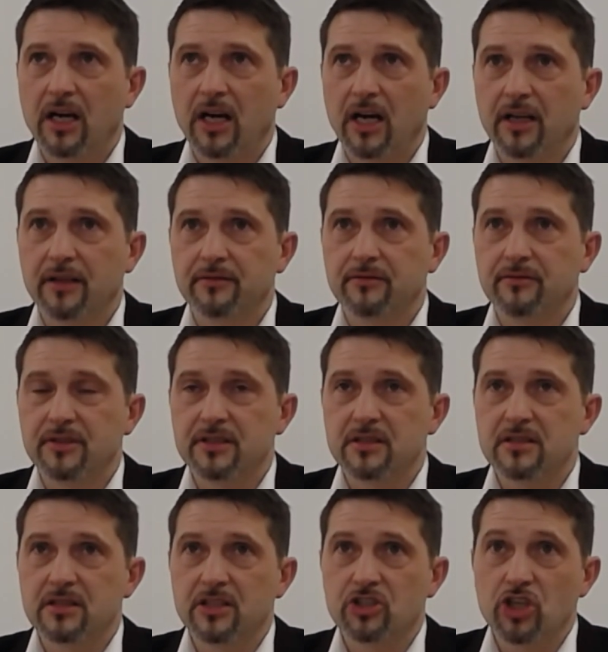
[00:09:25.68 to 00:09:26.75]
And this
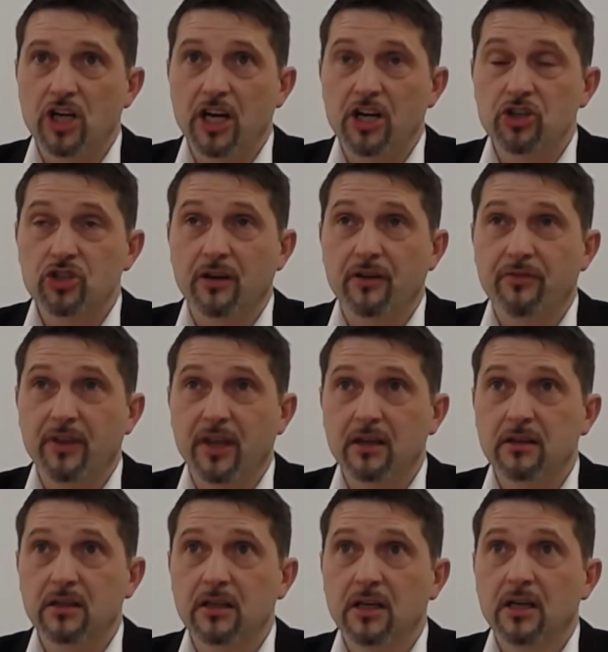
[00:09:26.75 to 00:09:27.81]
is a challenging
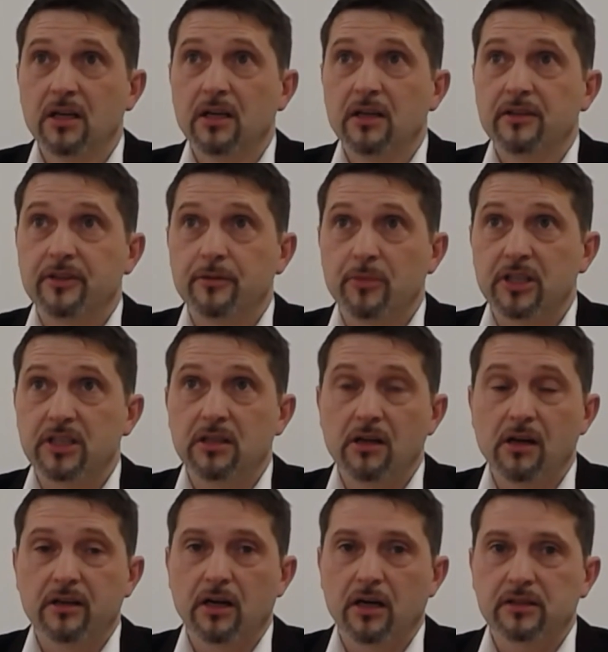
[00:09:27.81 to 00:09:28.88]
thing, the
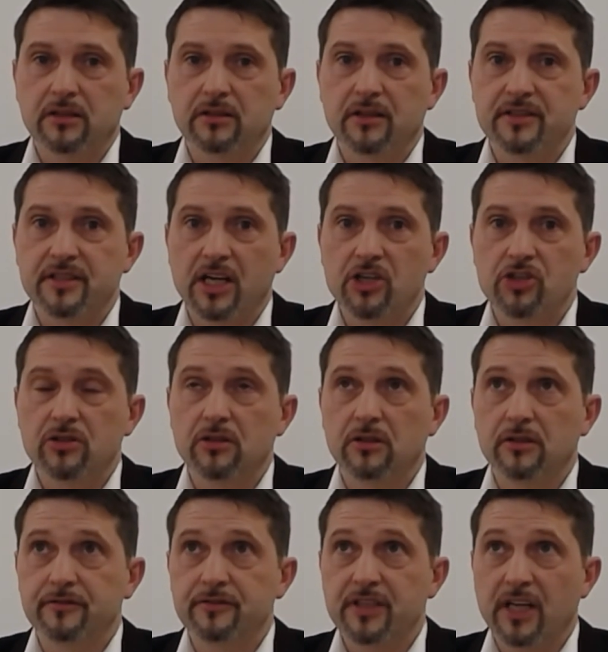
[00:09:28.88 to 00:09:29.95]
material characterization
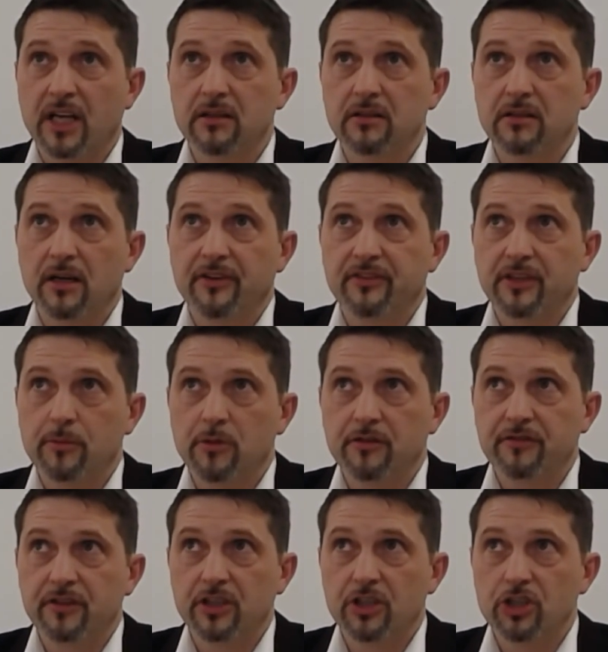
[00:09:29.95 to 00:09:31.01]
of secondary
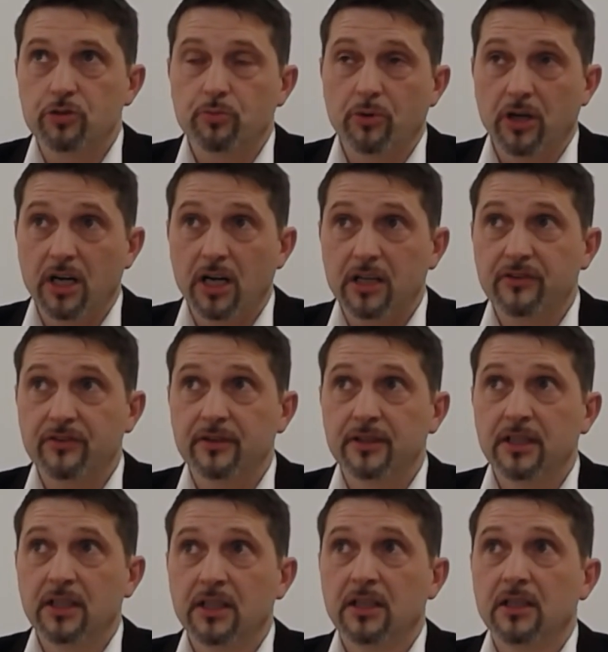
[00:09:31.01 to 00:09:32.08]
semi-finished products
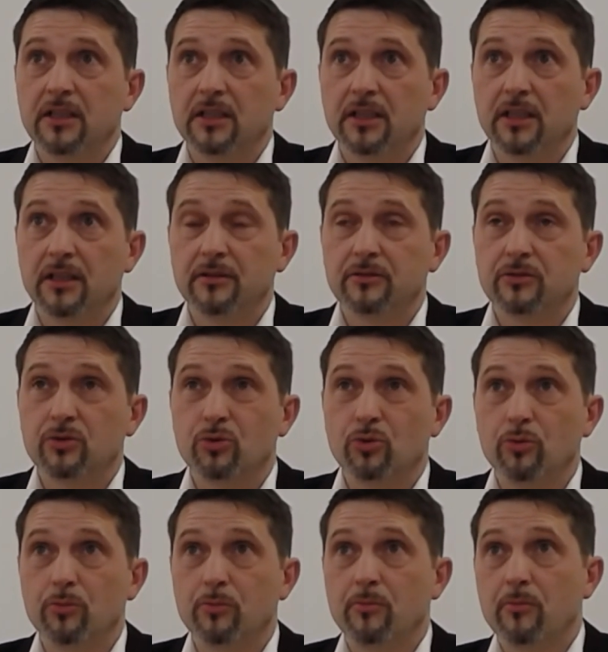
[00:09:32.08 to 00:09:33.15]
uh,
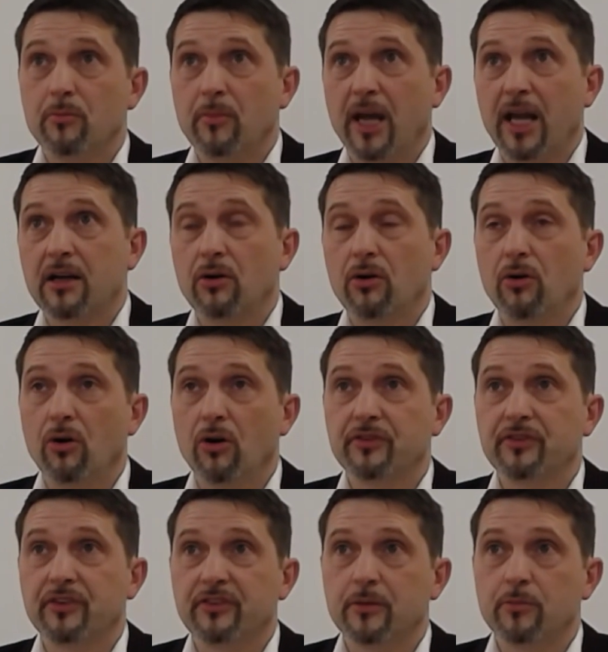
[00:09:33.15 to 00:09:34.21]
to make
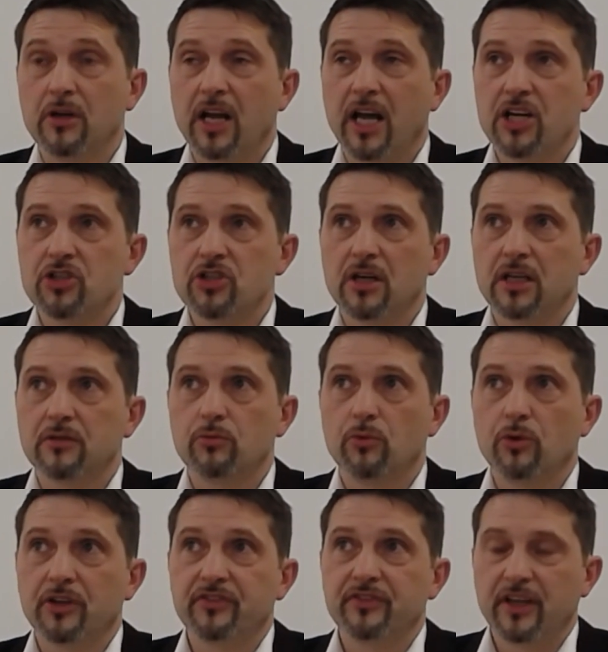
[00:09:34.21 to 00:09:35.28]
all the simulation and
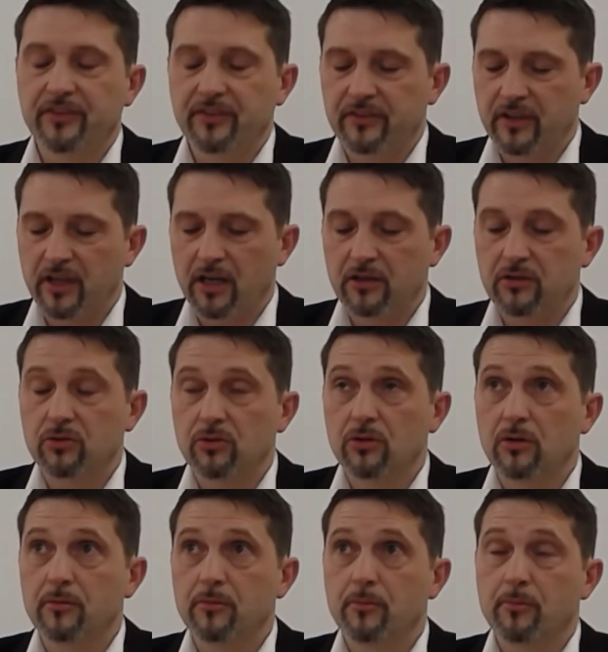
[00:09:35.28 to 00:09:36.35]
what is necessary
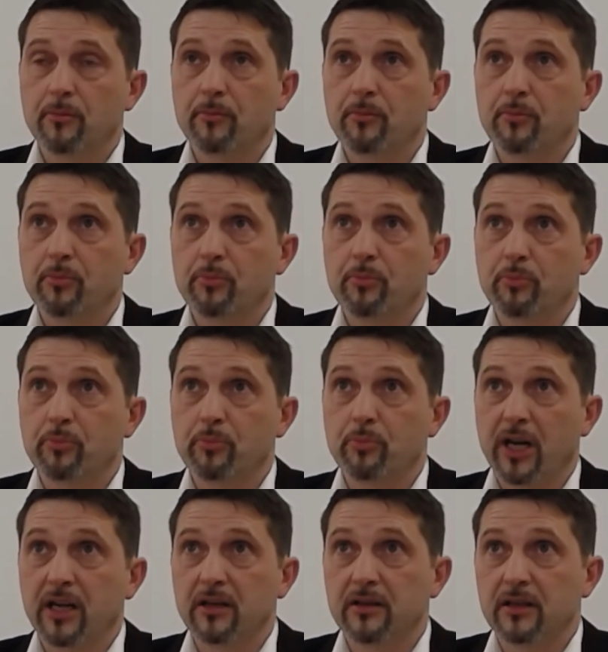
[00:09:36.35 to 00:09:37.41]
to
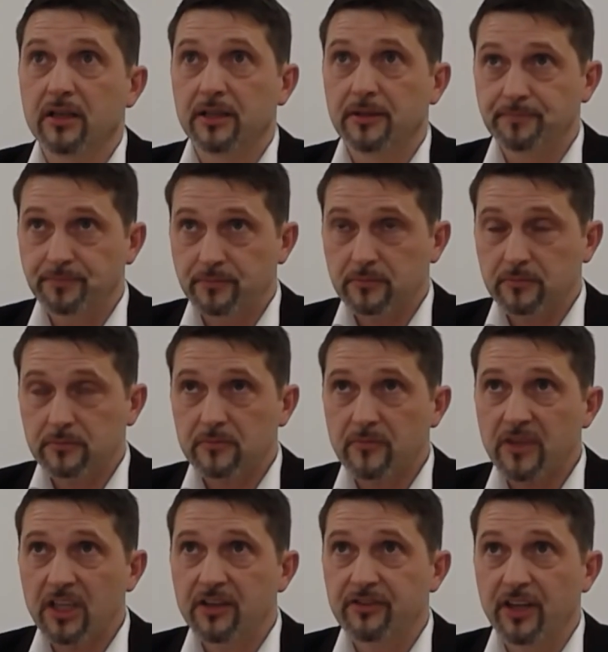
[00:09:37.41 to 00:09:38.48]
bring a um,
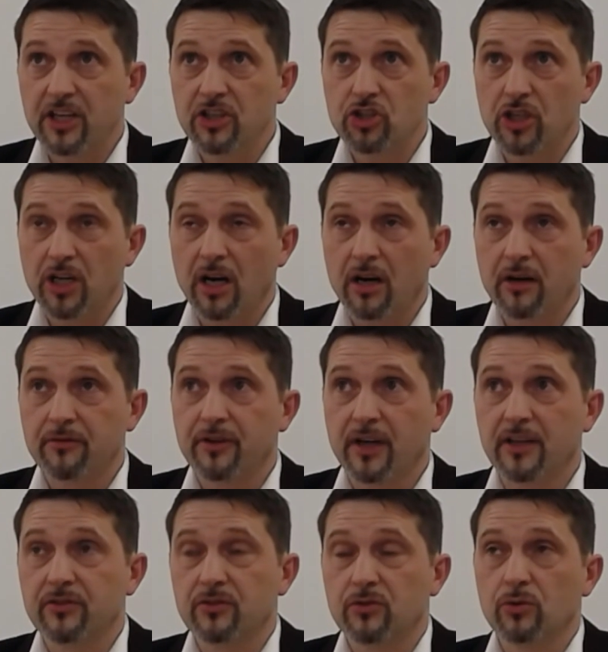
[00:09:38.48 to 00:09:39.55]
the engineering
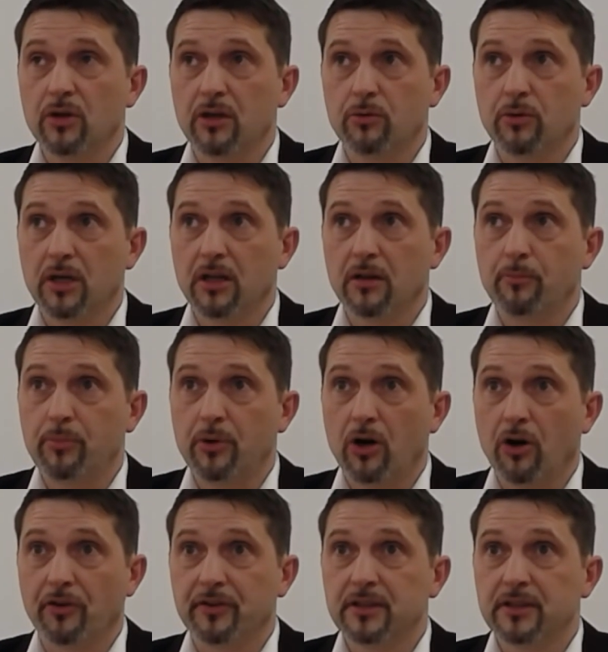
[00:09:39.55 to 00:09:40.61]
phase to a real
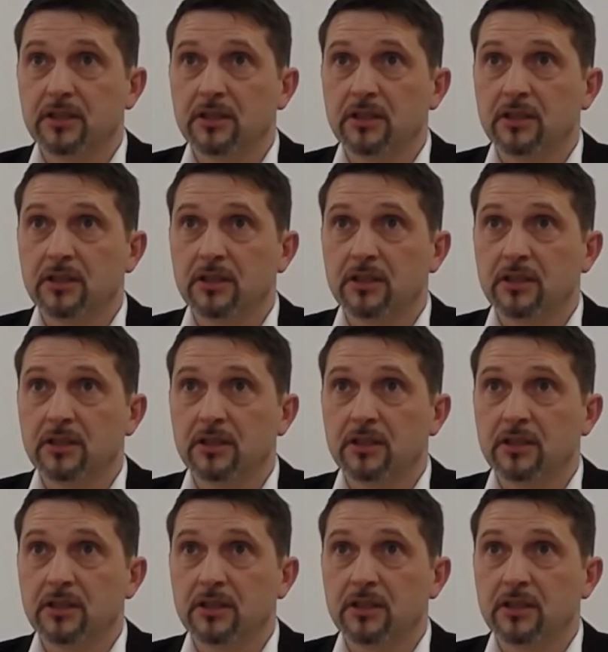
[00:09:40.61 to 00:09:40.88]
pod.